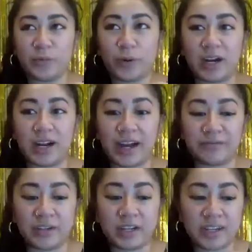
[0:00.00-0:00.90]
where I
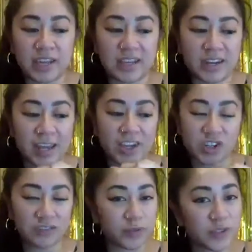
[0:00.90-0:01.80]
run an
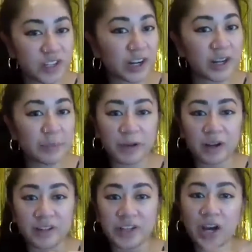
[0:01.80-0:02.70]
Asian food startup
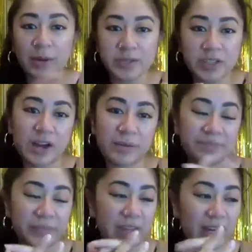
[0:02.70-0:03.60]
called Omsom.